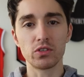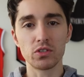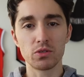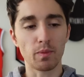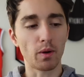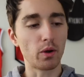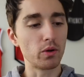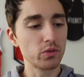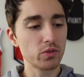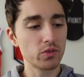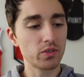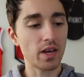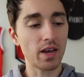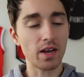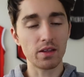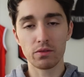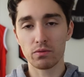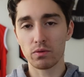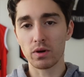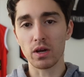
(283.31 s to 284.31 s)
disposals. They
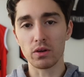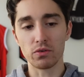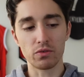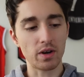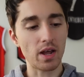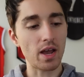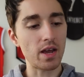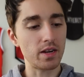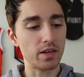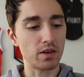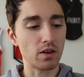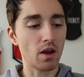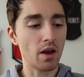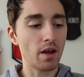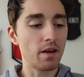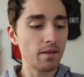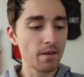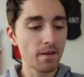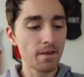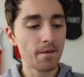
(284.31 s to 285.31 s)
had
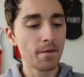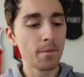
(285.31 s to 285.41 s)
389.